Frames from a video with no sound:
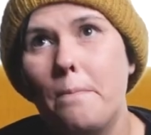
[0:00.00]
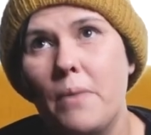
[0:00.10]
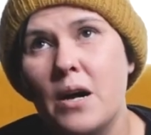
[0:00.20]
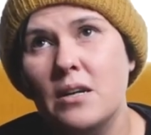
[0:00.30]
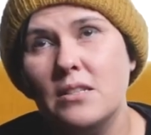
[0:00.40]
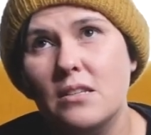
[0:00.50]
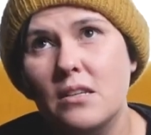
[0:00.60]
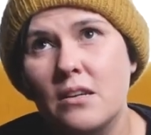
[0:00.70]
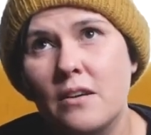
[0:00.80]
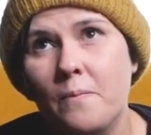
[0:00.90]
but
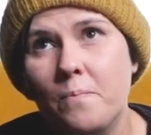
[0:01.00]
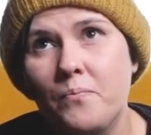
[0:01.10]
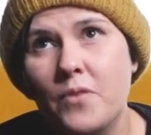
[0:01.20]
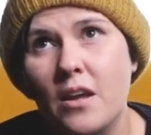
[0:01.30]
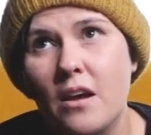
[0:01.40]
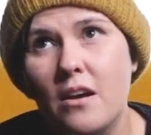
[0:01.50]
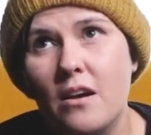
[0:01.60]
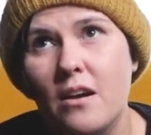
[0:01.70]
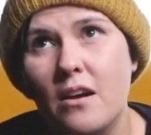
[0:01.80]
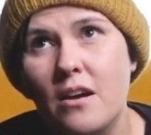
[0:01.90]
um,
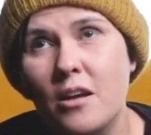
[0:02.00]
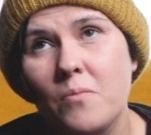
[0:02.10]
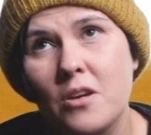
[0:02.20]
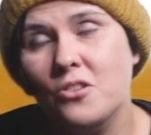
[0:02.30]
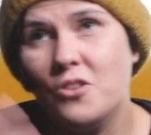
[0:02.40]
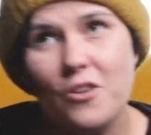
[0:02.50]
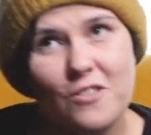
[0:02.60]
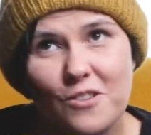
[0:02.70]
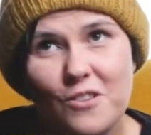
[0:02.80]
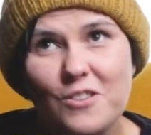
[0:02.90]
I imagined
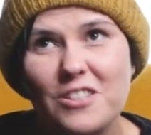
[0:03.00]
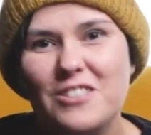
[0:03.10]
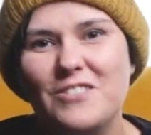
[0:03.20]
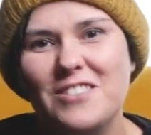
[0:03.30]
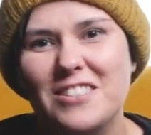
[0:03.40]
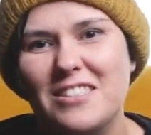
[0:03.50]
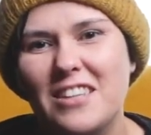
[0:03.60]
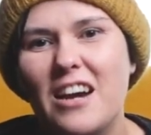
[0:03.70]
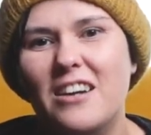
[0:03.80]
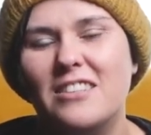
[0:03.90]
also looking to the
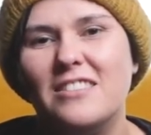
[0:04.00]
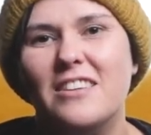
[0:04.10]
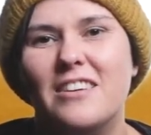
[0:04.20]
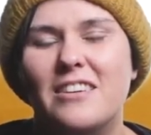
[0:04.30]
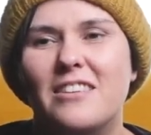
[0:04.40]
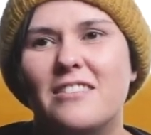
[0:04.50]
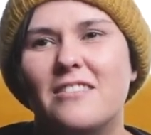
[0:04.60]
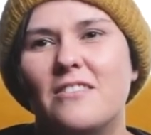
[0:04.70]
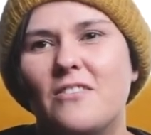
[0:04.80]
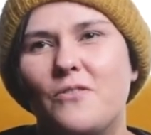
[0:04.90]
stars,
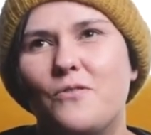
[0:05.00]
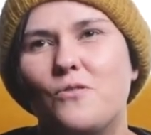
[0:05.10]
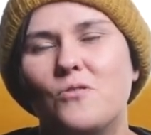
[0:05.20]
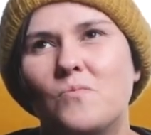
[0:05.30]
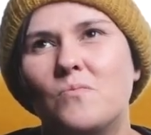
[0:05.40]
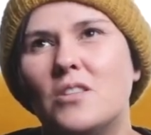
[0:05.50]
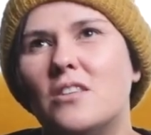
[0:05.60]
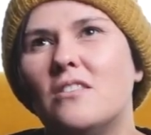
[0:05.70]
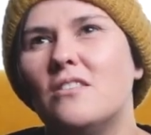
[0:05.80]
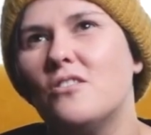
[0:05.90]
and for
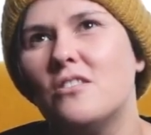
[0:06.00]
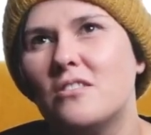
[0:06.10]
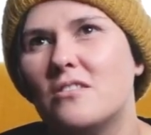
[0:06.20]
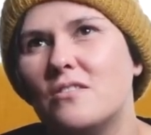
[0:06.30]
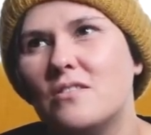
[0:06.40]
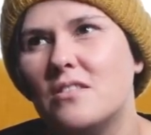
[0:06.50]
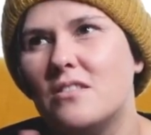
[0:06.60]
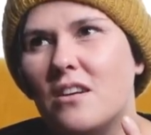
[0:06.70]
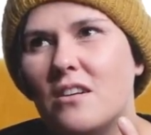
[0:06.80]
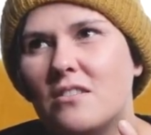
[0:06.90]
me, looking into the
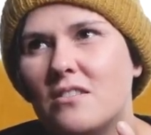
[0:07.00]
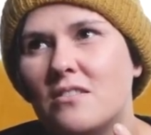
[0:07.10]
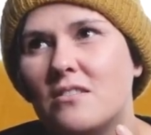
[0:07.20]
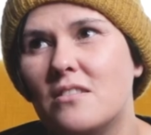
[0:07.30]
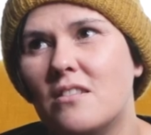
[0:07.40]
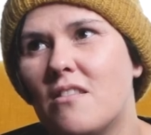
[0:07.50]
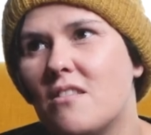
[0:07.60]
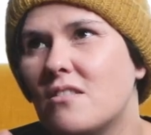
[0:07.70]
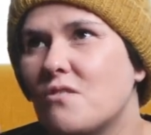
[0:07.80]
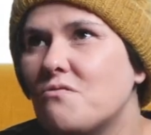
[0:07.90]
stars and seeing
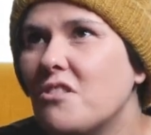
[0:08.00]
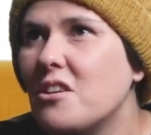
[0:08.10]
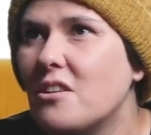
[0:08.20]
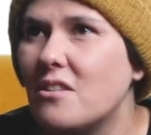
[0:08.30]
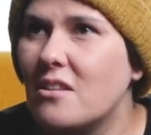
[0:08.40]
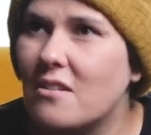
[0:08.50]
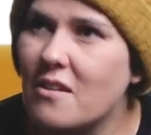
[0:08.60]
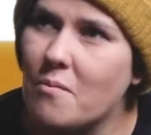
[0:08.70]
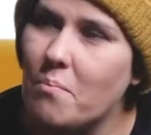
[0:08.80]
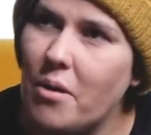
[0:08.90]
this great,
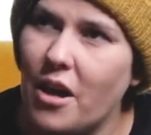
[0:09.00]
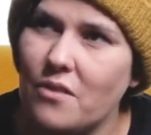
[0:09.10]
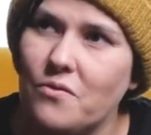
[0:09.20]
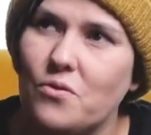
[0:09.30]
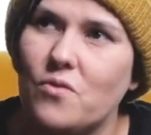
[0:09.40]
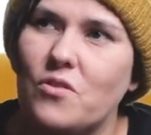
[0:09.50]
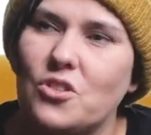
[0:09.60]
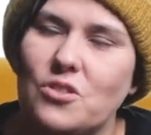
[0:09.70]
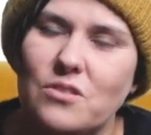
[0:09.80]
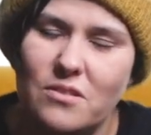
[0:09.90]
impactful
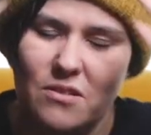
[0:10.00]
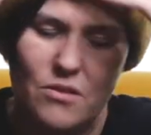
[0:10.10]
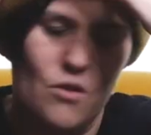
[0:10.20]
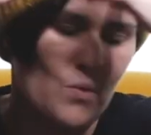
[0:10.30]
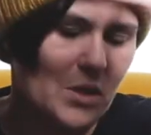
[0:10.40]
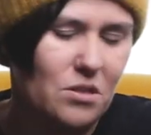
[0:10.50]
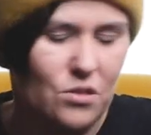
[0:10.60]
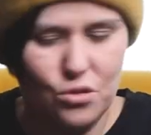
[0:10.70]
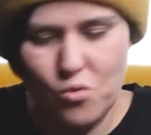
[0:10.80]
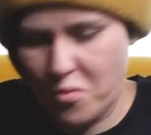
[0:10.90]
visuals is always a
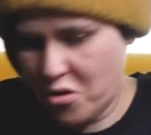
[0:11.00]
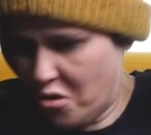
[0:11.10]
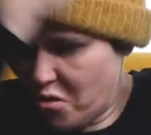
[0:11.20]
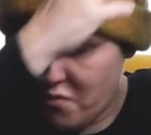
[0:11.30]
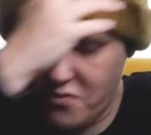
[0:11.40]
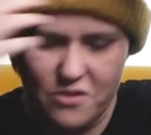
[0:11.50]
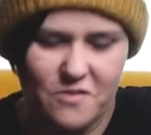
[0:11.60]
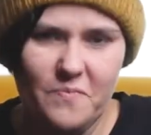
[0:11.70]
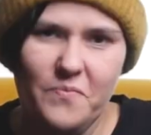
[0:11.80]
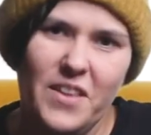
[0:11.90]

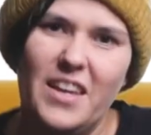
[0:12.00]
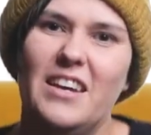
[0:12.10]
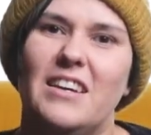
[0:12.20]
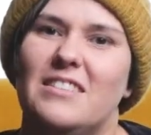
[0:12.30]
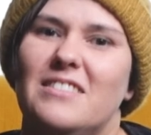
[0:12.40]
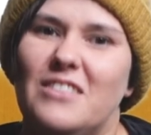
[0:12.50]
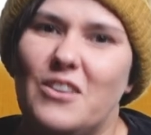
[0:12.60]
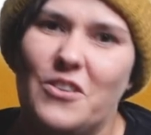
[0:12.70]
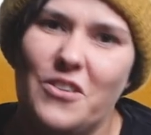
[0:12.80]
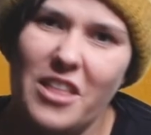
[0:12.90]
supernova.
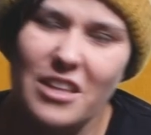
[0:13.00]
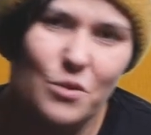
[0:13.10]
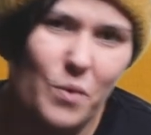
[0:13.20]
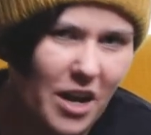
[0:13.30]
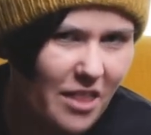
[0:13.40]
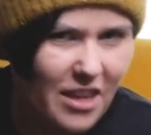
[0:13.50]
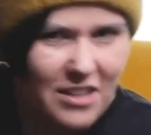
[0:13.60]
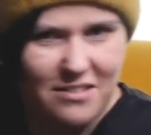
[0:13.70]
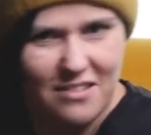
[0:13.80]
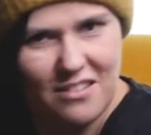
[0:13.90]
So that's why there
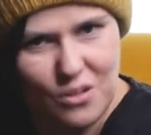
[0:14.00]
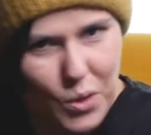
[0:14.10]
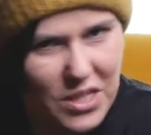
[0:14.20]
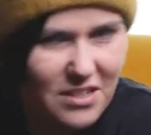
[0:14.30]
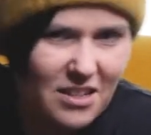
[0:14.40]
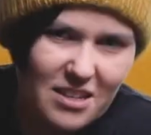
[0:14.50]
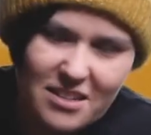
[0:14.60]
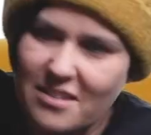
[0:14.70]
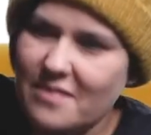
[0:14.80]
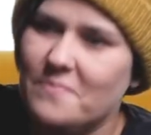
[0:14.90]
is this twist in
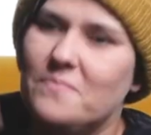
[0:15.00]
it.